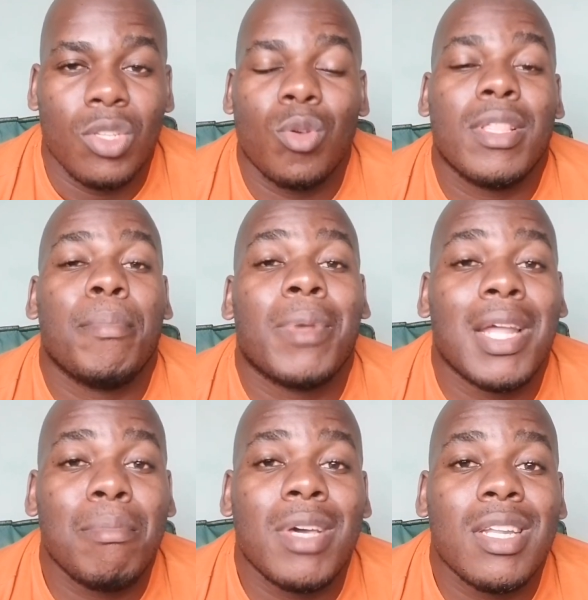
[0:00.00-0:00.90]
So the
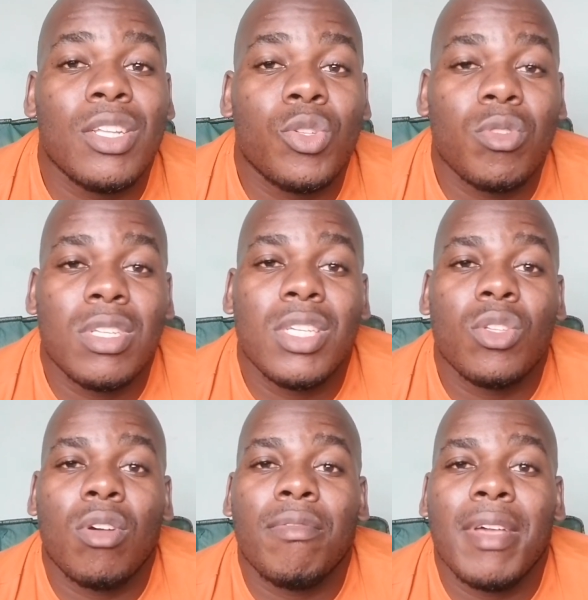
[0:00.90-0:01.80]
primary
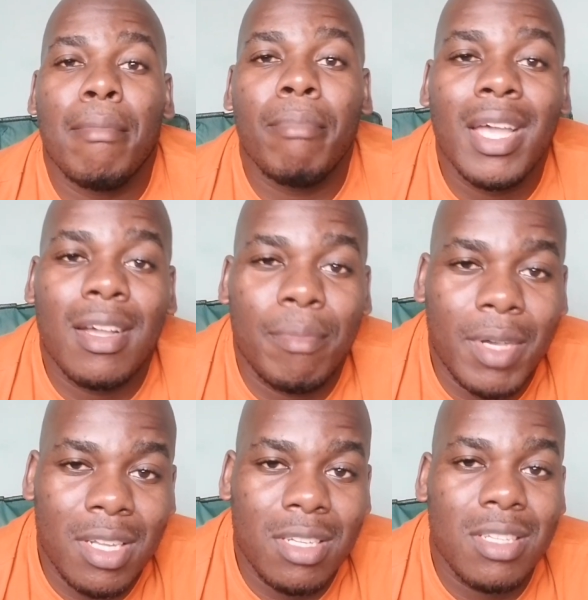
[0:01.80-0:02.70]
duties of a makeup
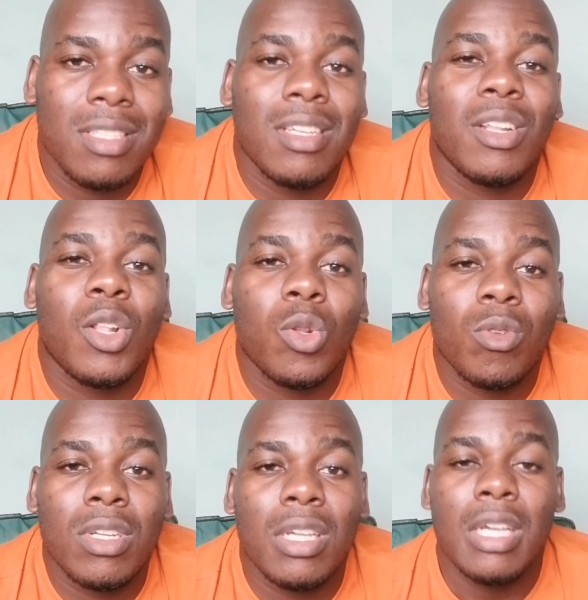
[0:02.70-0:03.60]
artist
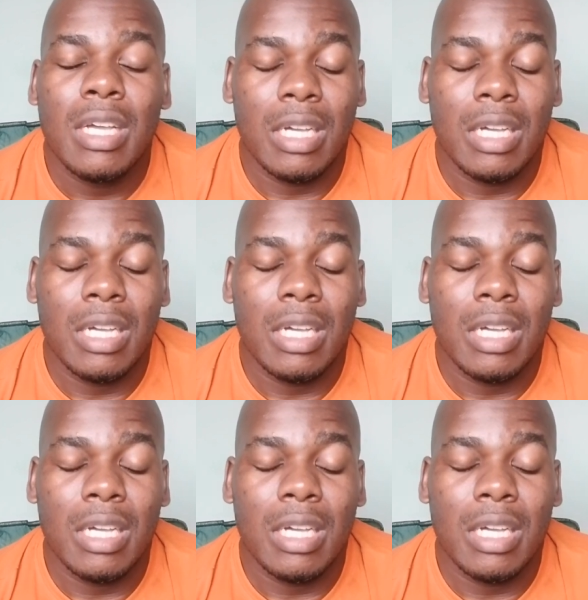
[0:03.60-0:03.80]
include